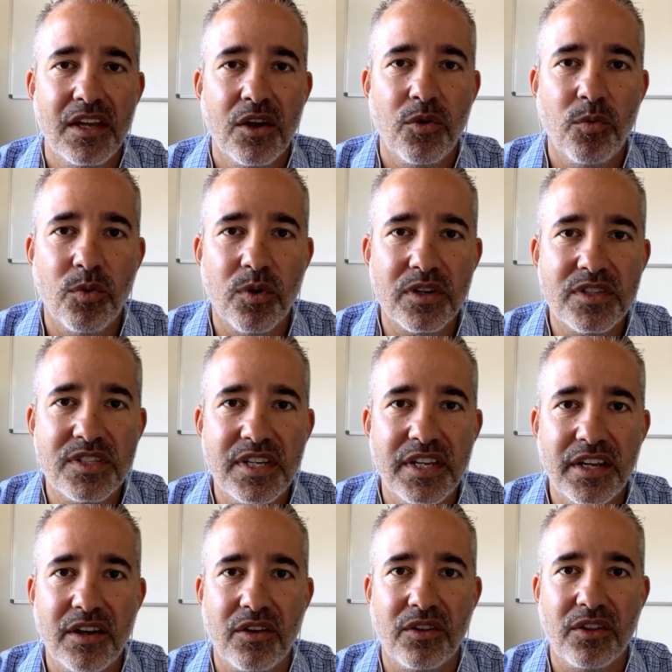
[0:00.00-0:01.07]
we're seeing
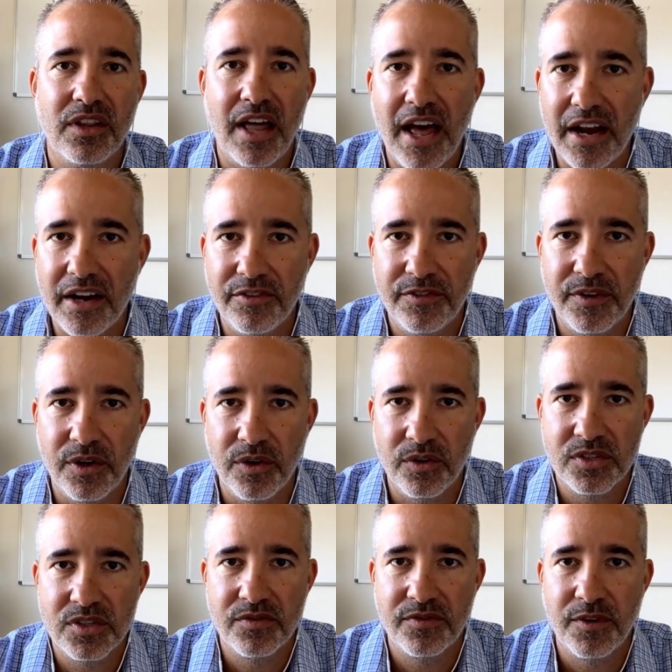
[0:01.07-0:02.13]
a lot of
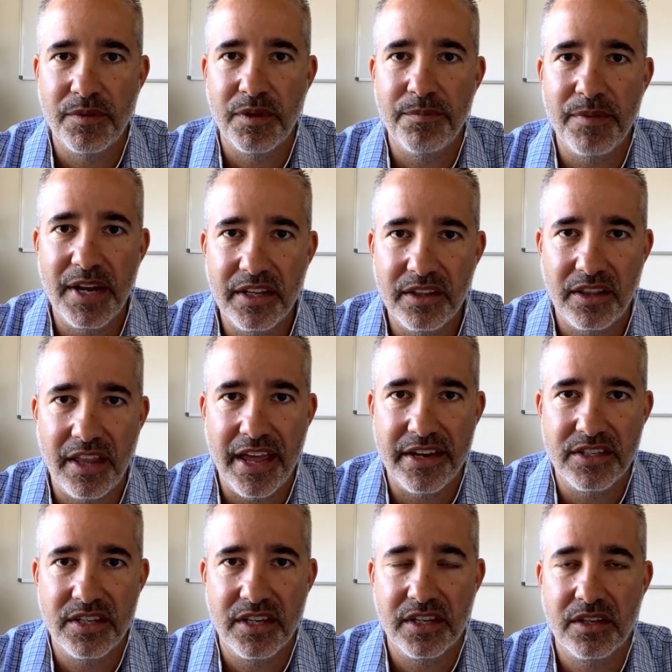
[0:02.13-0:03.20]
folks from the
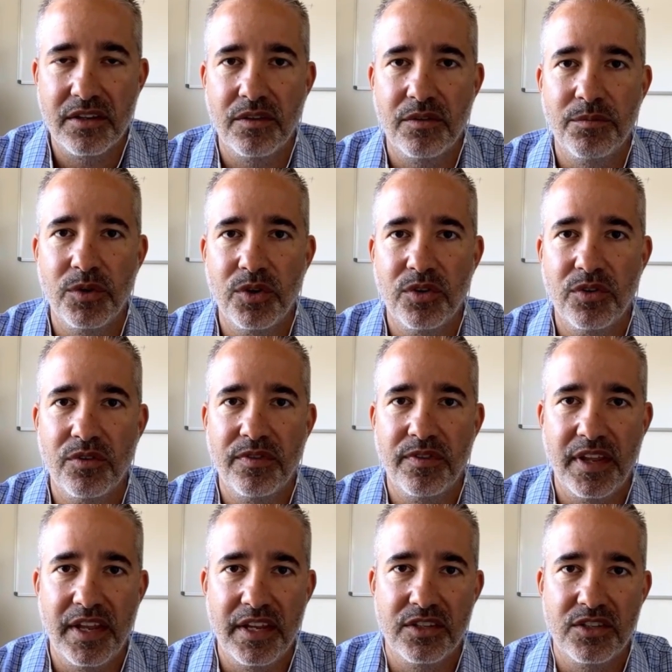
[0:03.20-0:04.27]
mid-Atlantic move
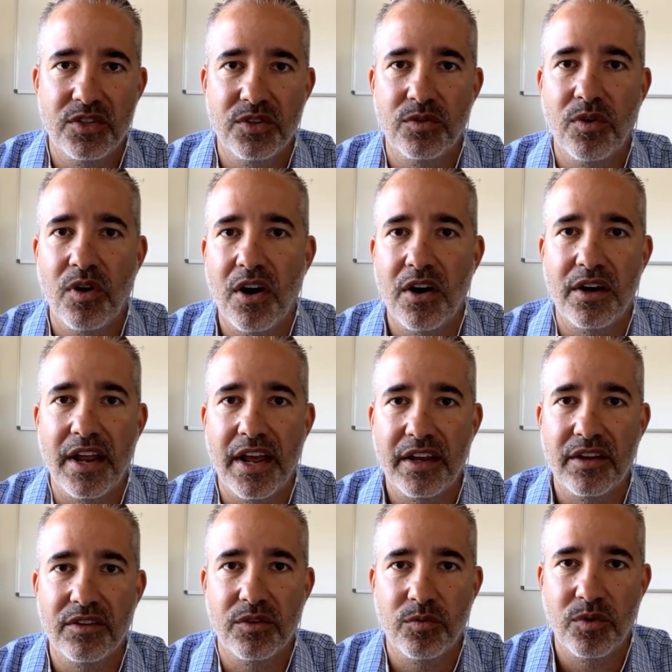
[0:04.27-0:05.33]
into our neck
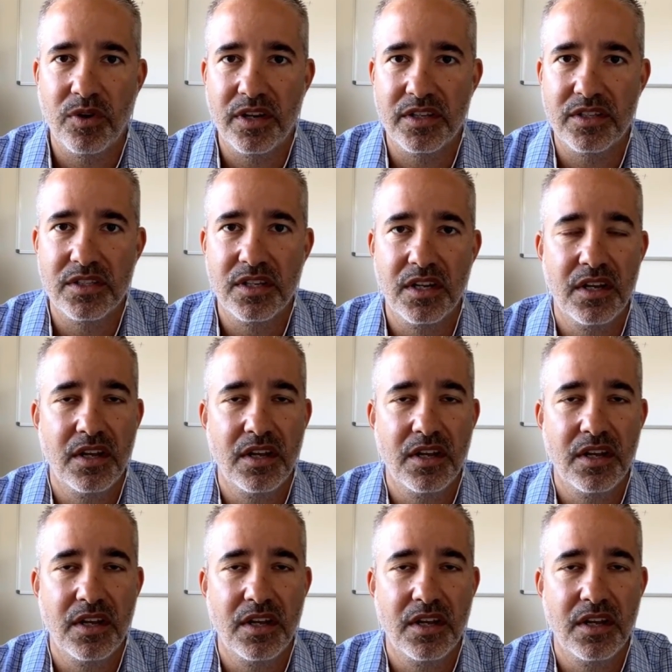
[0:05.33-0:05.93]
of the woods,